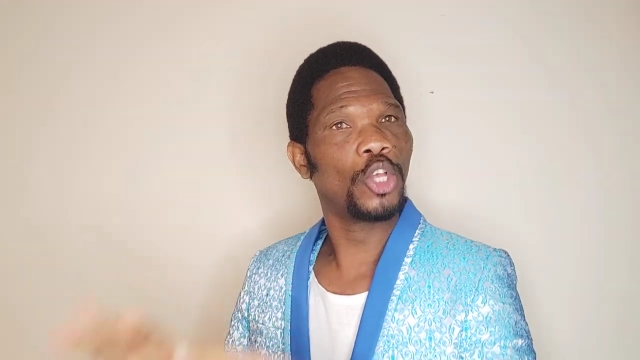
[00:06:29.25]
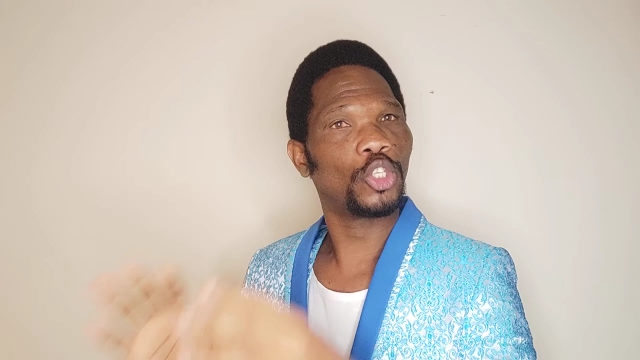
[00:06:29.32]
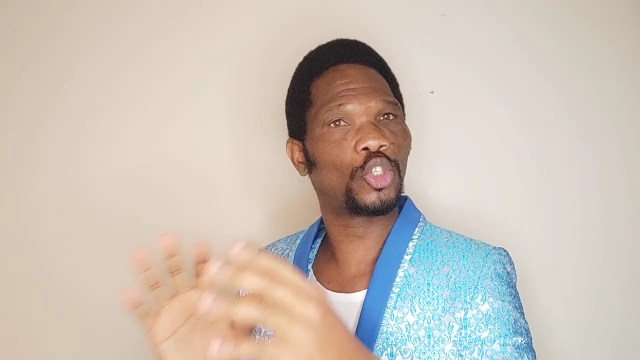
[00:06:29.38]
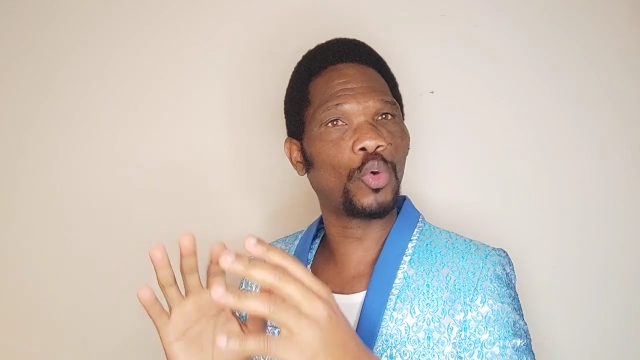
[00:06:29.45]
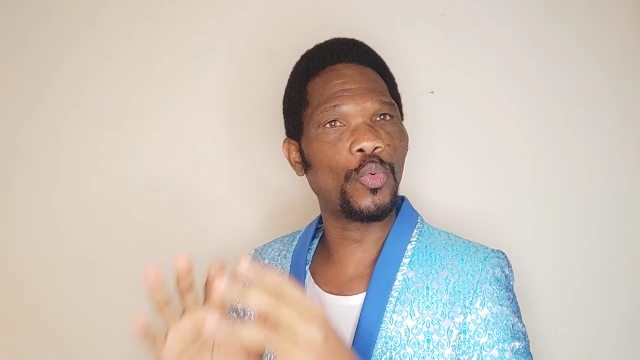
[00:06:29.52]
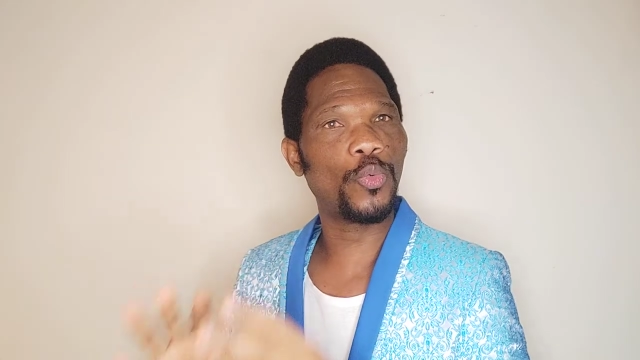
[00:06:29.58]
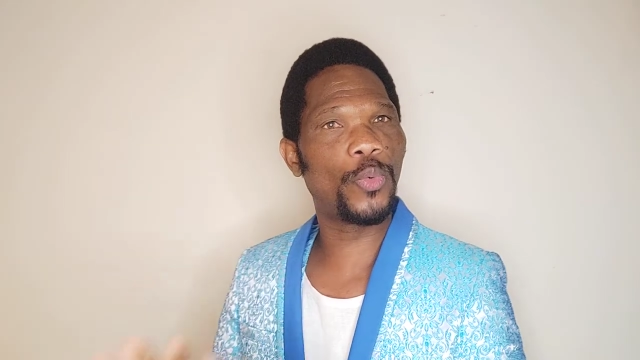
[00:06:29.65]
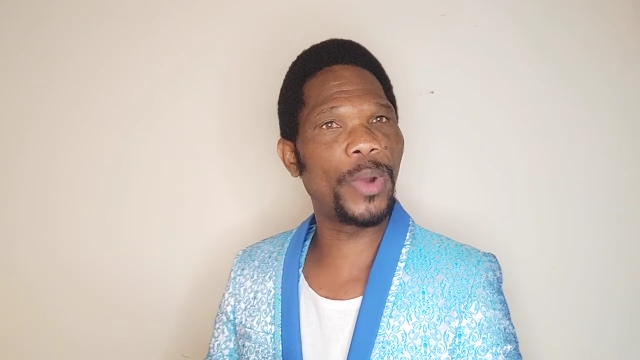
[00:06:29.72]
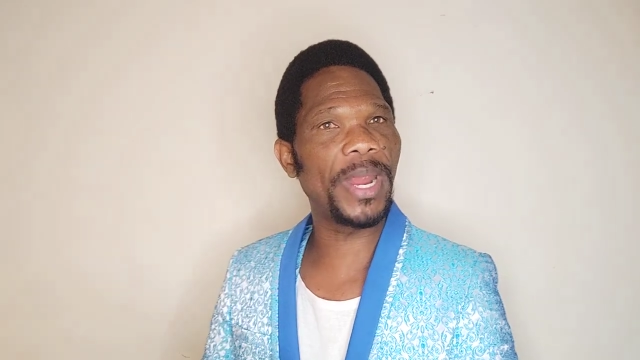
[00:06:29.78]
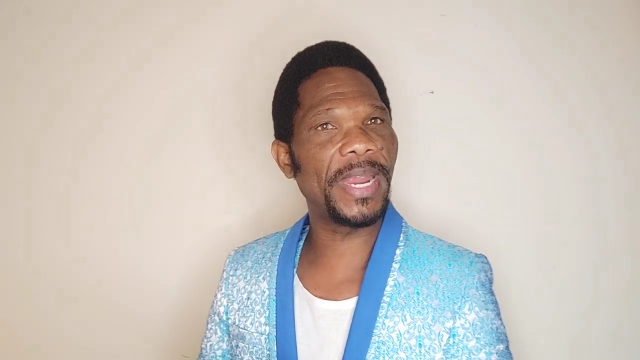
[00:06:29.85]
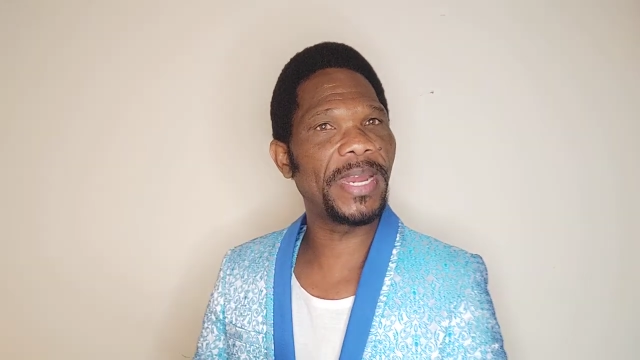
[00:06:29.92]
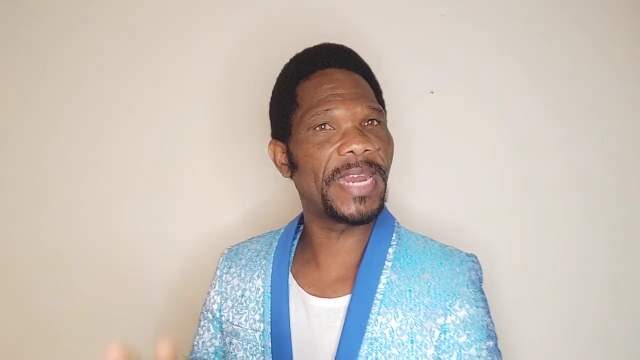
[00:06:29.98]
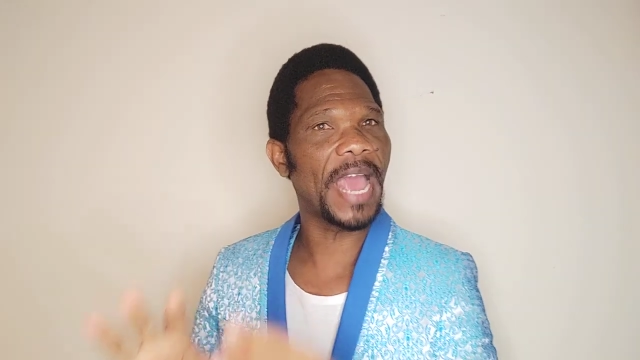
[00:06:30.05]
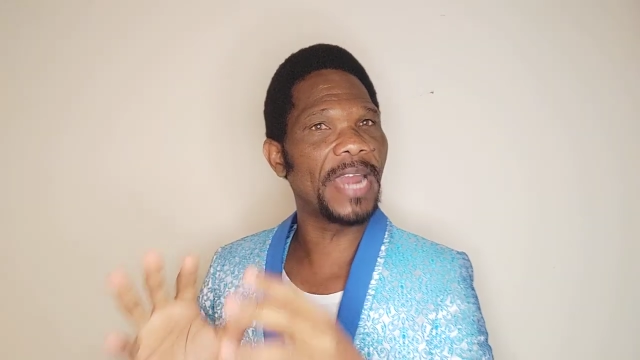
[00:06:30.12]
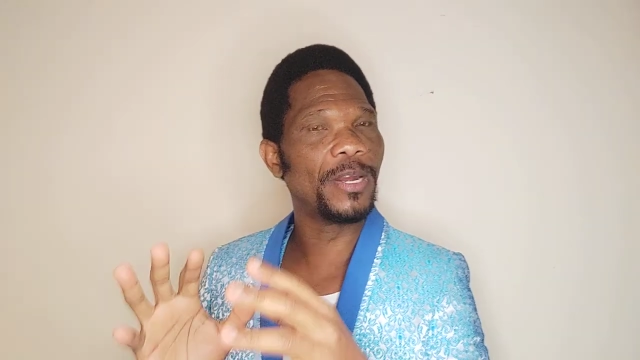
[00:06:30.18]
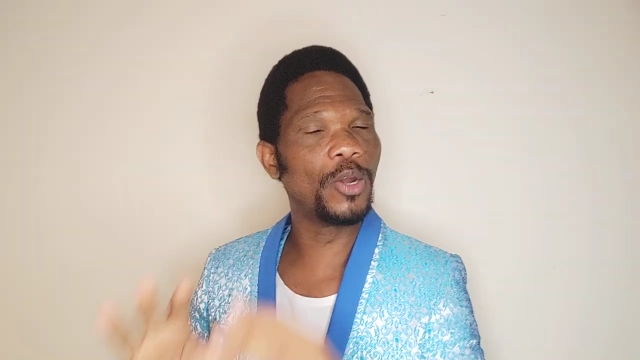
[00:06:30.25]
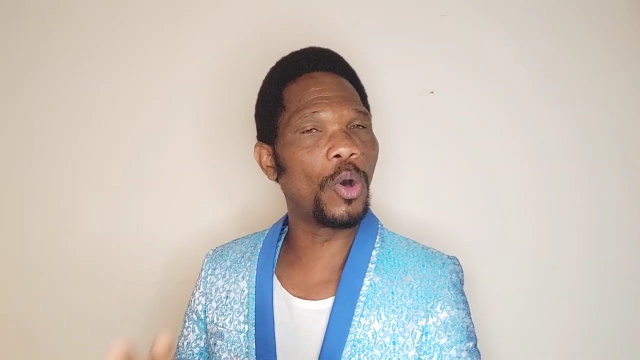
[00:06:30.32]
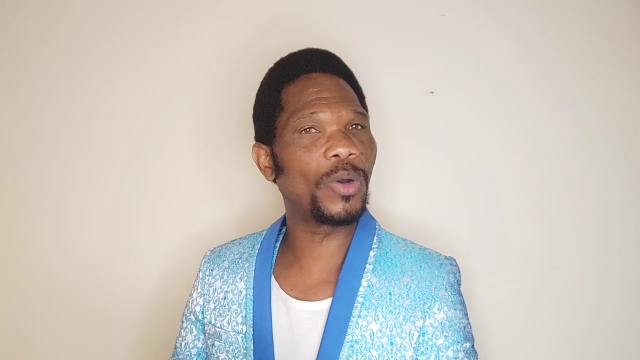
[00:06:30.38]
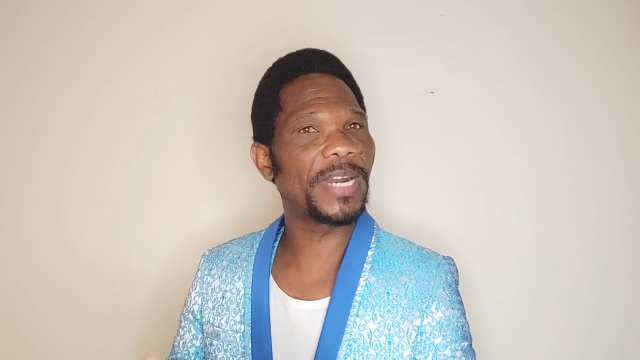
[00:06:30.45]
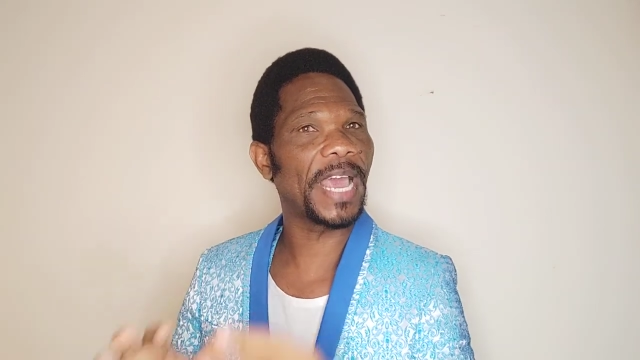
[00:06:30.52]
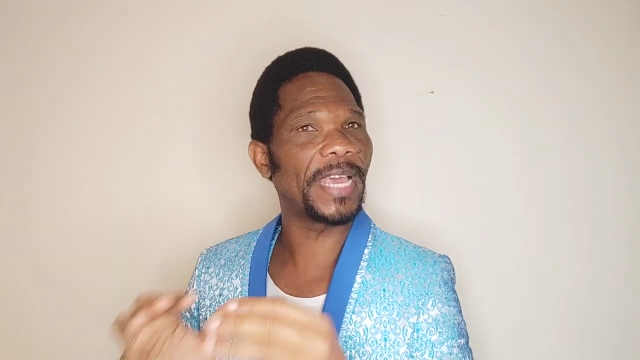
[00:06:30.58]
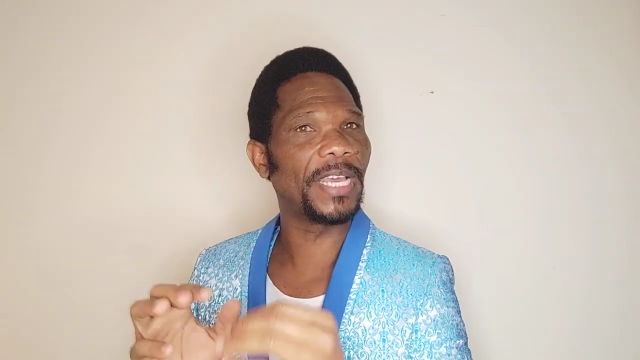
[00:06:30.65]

to read and know the